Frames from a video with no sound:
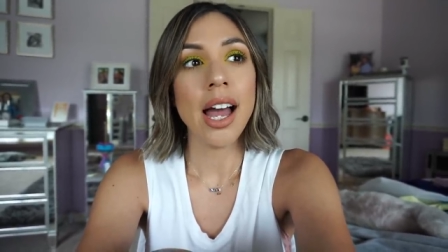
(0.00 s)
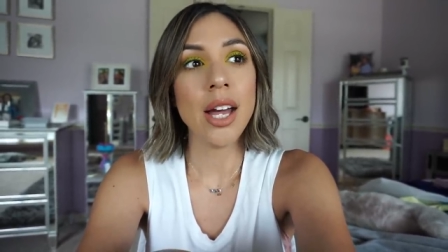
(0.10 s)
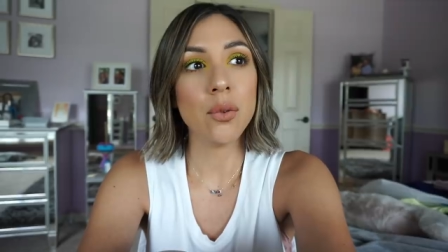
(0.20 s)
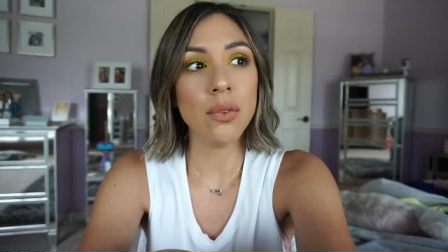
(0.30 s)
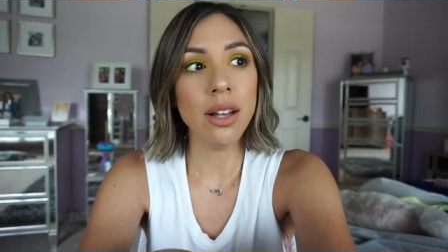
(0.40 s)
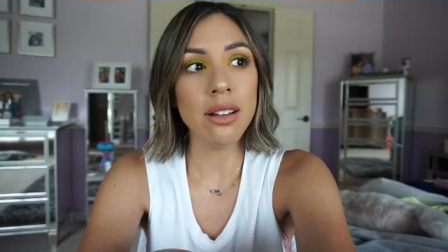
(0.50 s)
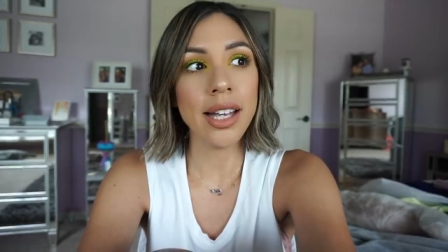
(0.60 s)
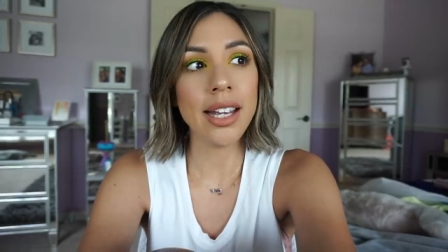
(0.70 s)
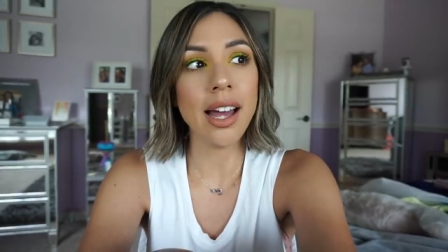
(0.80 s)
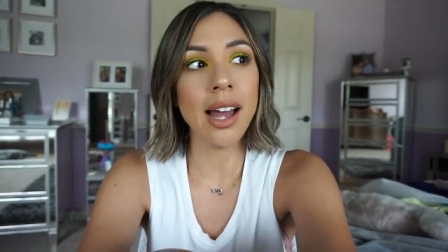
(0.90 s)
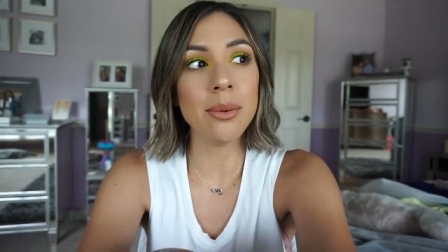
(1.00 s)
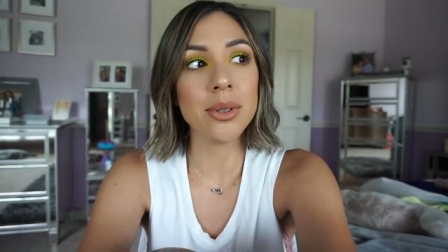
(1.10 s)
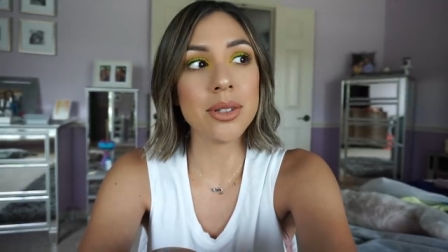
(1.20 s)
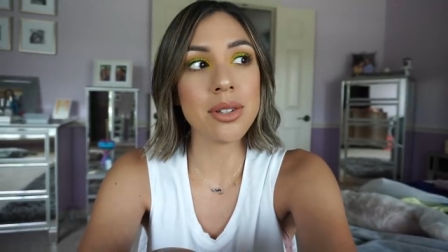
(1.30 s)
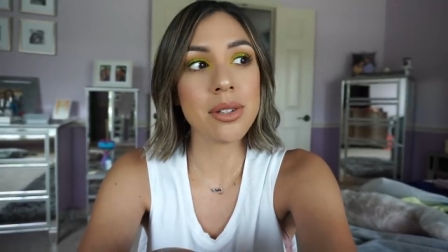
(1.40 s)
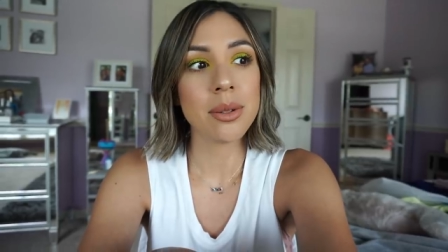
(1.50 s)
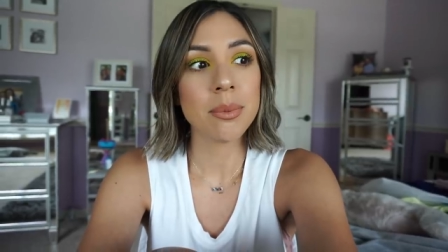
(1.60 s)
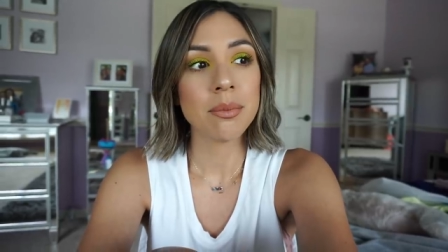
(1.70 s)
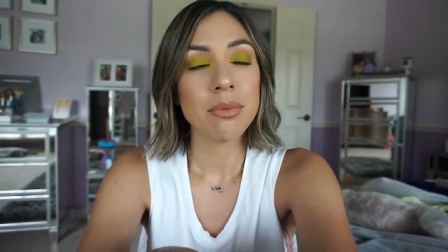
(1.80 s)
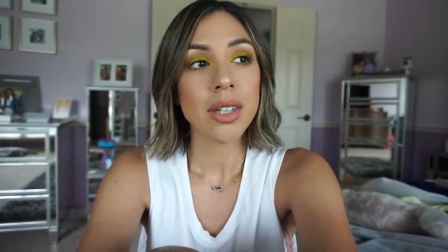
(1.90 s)
I felt like I was
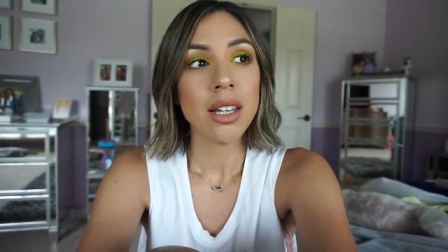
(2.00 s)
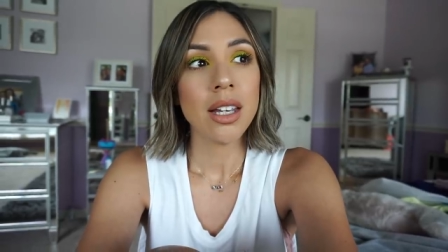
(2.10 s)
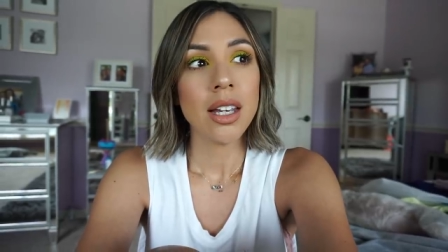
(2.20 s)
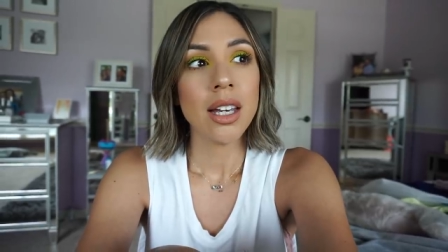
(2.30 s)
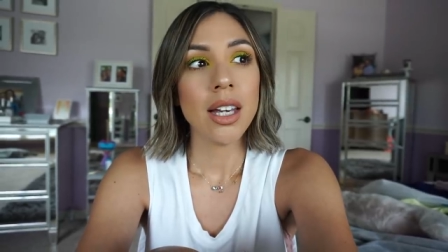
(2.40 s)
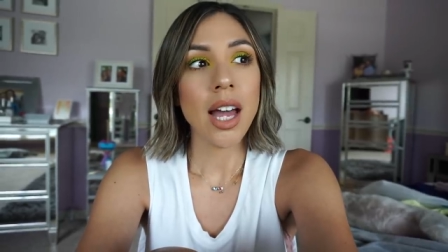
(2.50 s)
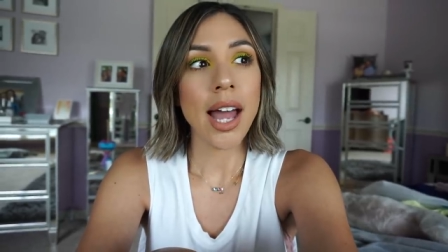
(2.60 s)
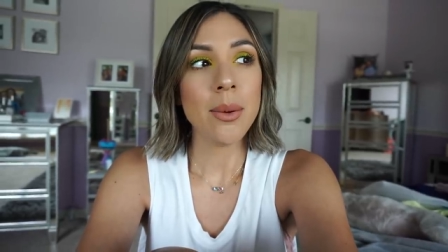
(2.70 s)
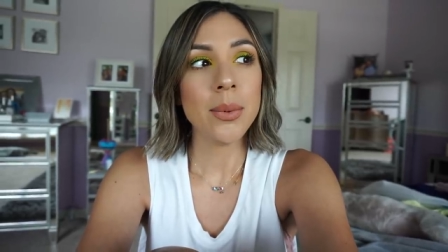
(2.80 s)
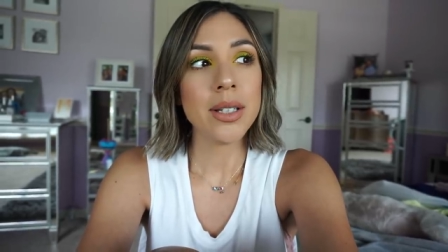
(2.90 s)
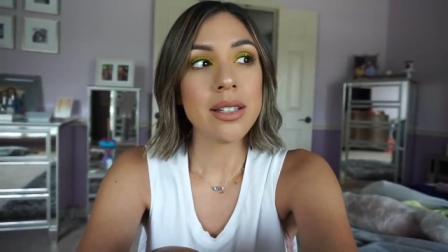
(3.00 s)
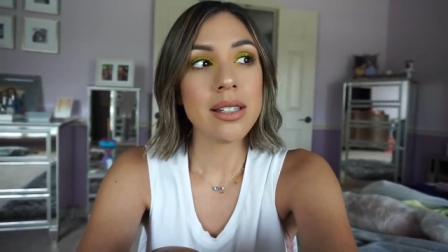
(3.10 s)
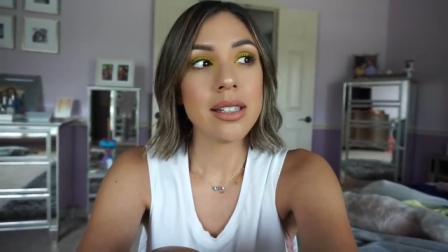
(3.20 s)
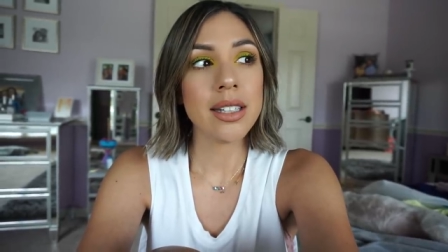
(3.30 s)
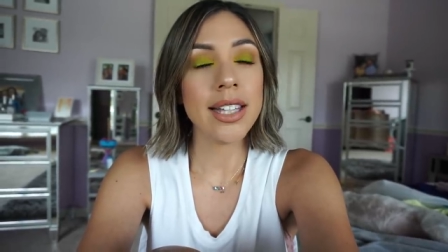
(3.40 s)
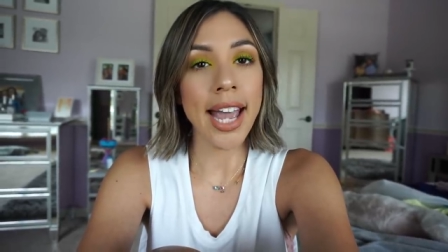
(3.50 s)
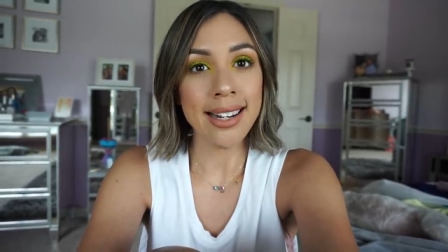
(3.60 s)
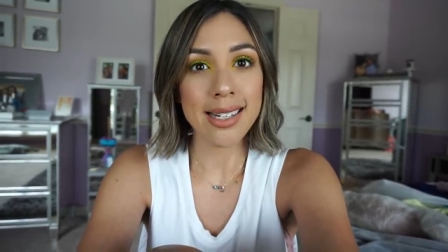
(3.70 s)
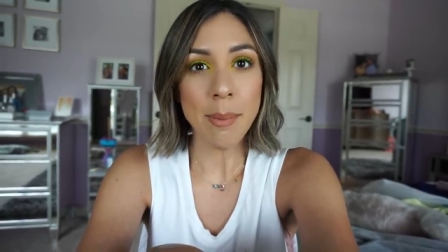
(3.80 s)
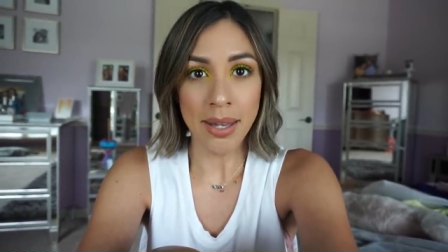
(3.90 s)
I was
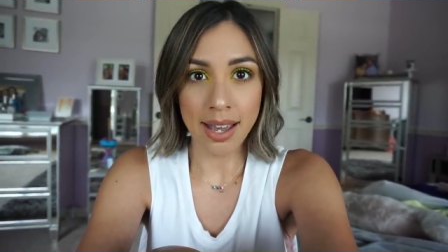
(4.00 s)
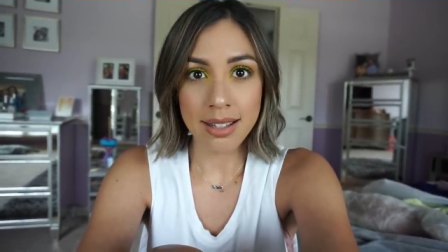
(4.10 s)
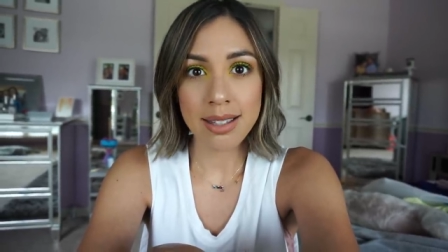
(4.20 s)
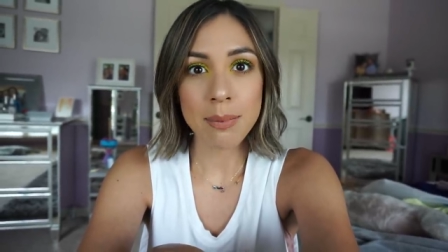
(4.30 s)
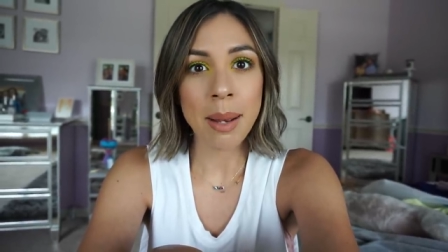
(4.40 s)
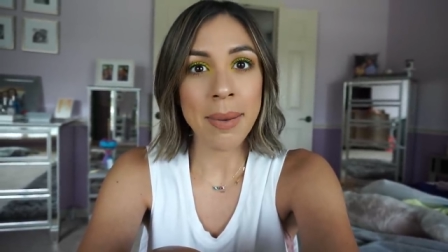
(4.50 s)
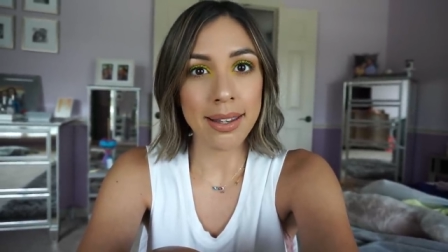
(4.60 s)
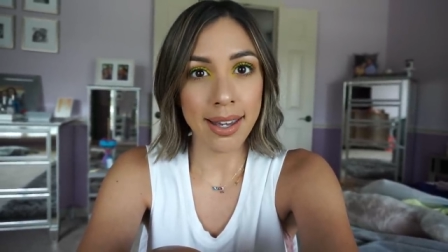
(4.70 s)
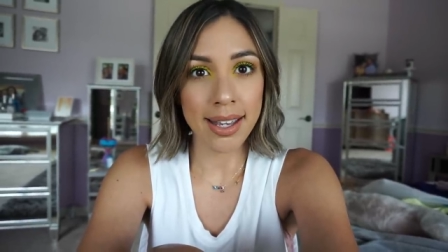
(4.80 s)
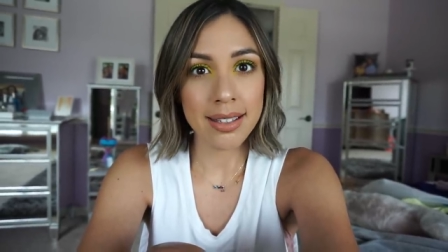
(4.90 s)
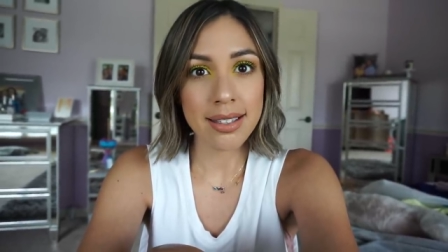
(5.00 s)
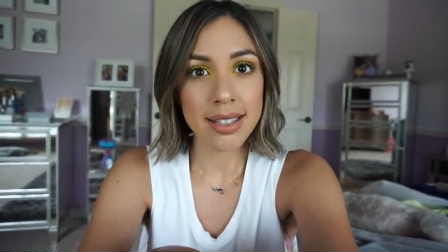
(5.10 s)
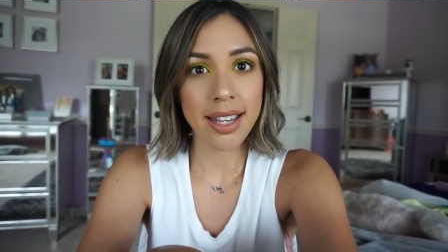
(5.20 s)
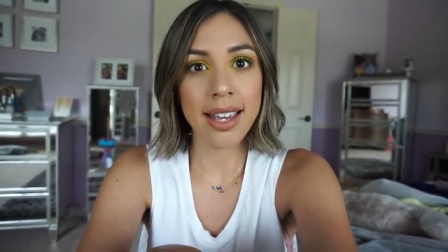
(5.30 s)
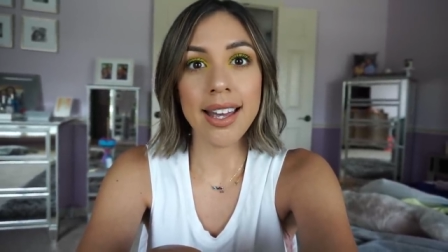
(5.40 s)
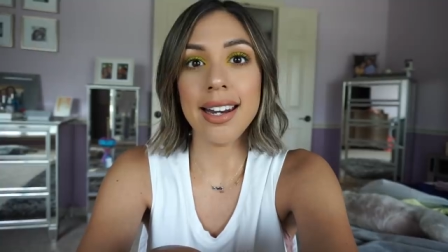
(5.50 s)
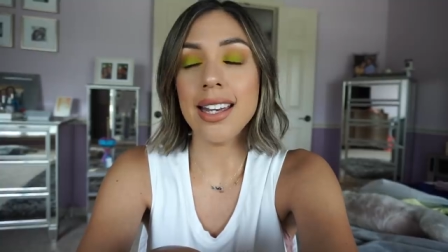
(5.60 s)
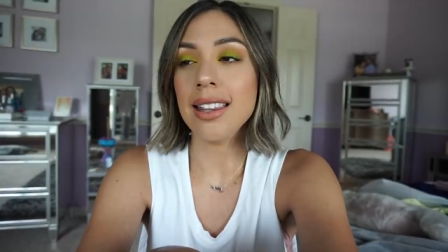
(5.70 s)
ganged up against by my kids and